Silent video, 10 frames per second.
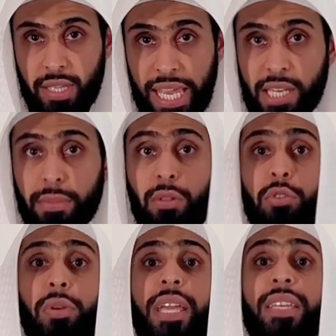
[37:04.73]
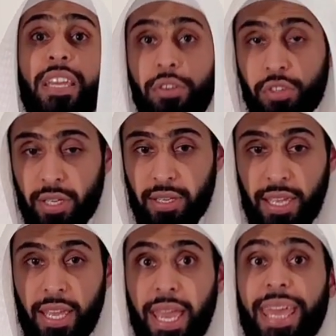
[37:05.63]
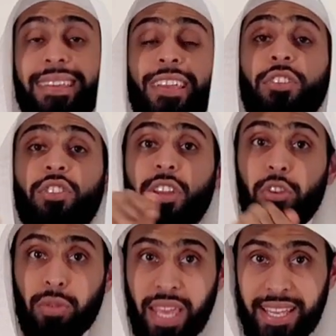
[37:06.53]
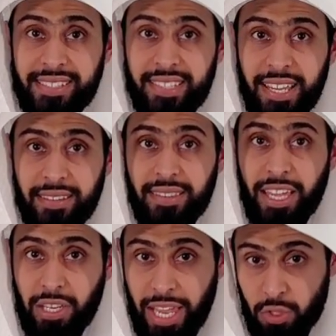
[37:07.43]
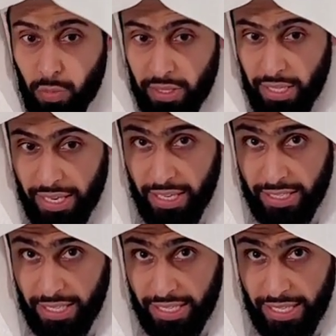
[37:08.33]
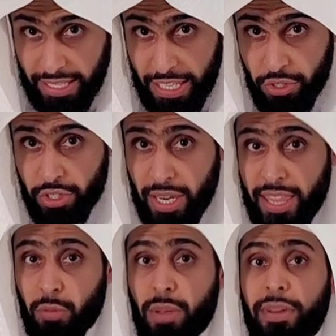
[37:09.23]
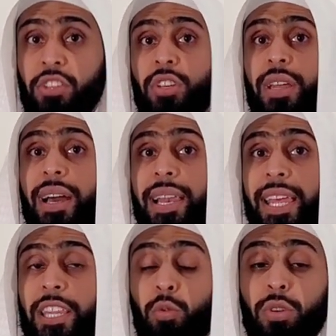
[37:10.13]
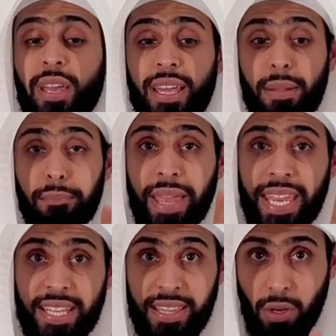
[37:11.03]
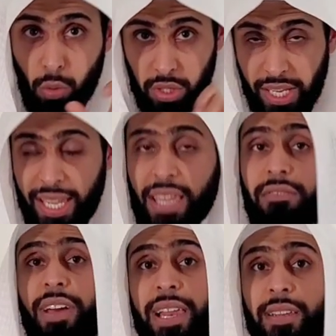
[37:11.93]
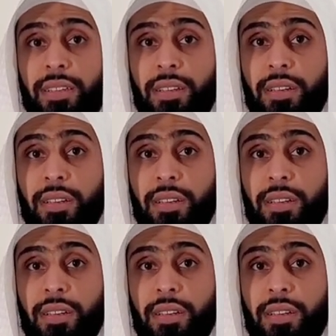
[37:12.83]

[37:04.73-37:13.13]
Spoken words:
an injury to the extent that an injury that we mentioned earlier that would make the udhiyah invalid.